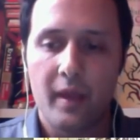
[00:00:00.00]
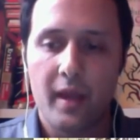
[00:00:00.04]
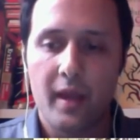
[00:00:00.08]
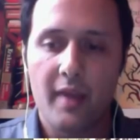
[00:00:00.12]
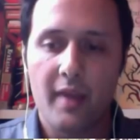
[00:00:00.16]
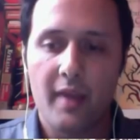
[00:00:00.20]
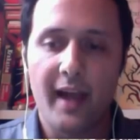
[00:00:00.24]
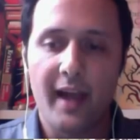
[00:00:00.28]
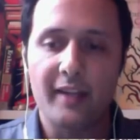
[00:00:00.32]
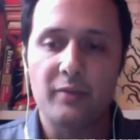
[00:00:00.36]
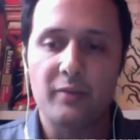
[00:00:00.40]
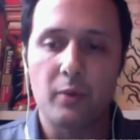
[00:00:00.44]

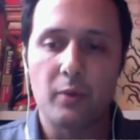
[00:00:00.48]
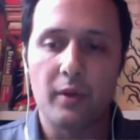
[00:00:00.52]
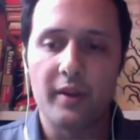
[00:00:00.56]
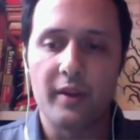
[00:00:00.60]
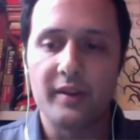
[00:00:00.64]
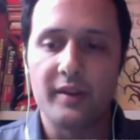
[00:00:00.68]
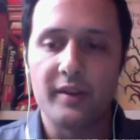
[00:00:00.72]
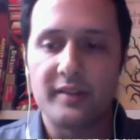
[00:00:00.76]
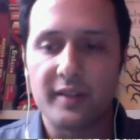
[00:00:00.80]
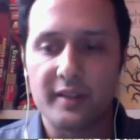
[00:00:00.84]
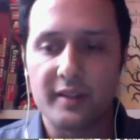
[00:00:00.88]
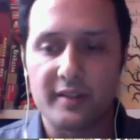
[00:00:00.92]
And that's where
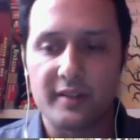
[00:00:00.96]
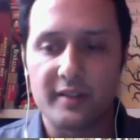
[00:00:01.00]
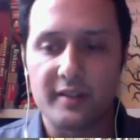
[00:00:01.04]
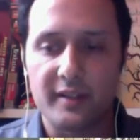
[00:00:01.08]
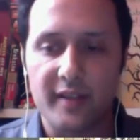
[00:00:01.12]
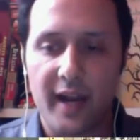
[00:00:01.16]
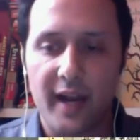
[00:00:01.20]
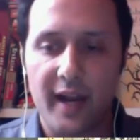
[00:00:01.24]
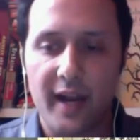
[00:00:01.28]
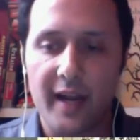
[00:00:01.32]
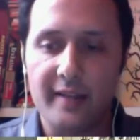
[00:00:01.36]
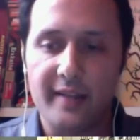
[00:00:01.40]
the citizen
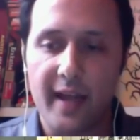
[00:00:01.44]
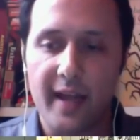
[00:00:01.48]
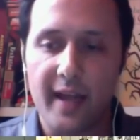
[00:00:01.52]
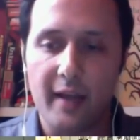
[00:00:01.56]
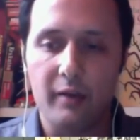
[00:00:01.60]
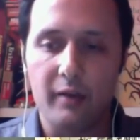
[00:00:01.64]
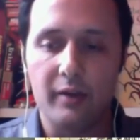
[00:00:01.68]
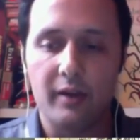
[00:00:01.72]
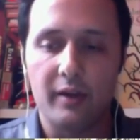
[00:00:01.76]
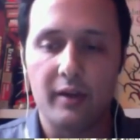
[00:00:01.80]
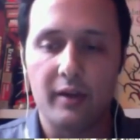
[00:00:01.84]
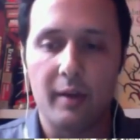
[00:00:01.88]
science
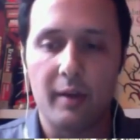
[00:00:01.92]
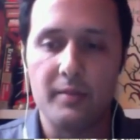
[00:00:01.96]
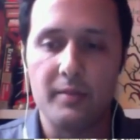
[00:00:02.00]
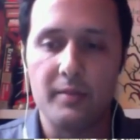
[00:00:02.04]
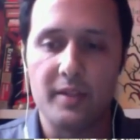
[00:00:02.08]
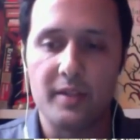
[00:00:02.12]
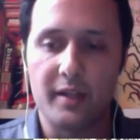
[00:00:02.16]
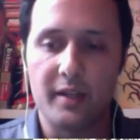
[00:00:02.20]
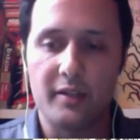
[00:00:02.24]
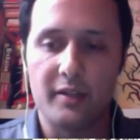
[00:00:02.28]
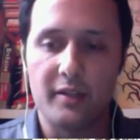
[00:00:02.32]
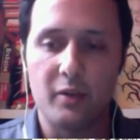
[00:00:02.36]
angle
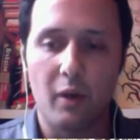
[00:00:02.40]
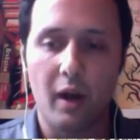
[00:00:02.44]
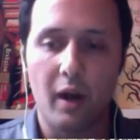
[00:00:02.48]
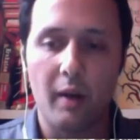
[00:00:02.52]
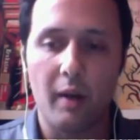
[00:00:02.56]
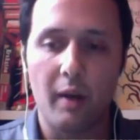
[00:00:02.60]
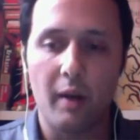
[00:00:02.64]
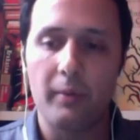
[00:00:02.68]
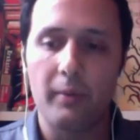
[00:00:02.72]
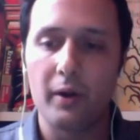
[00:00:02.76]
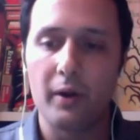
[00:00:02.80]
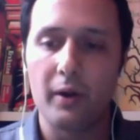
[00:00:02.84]
comes in. So
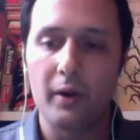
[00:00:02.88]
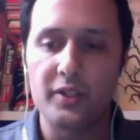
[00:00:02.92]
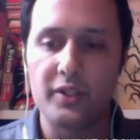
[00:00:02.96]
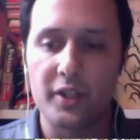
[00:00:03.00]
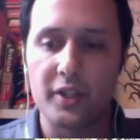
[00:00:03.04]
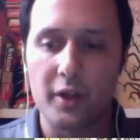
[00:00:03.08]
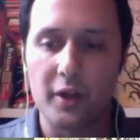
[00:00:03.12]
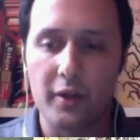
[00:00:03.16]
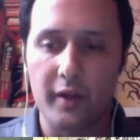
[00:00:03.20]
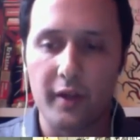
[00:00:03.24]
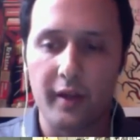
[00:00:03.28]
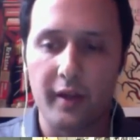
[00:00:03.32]
our approach,
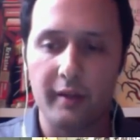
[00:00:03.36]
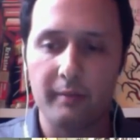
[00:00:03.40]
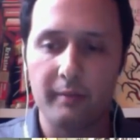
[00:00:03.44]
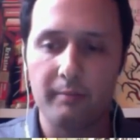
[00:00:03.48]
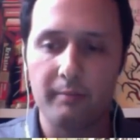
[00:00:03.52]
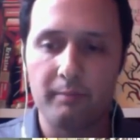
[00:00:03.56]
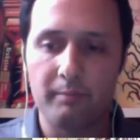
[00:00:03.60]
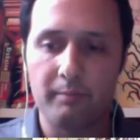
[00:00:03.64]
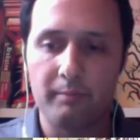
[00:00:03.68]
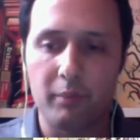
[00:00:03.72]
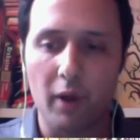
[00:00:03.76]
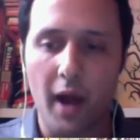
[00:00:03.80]
you know, in the
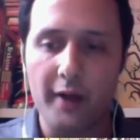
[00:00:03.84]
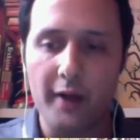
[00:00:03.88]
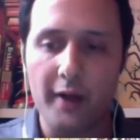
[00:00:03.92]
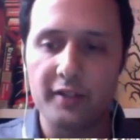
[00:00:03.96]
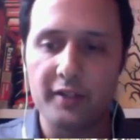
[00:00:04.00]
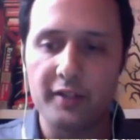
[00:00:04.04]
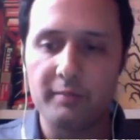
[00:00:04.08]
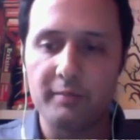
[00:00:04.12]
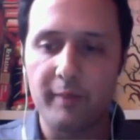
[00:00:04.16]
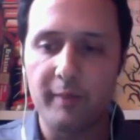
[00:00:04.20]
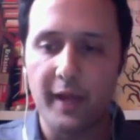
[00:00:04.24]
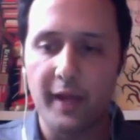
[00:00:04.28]
broader
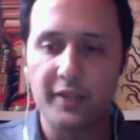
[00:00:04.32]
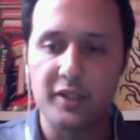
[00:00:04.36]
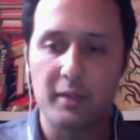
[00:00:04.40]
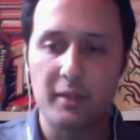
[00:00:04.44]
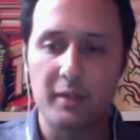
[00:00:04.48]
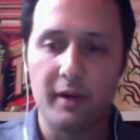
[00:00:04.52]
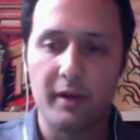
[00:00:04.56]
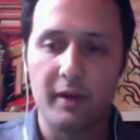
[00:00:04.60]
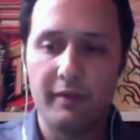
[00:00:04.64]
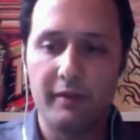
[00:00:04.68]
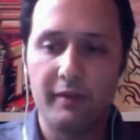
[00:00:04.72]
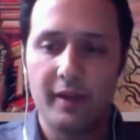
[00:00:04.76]

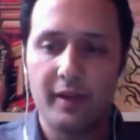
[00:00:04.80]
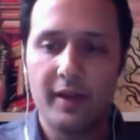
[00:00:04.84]
spectrum of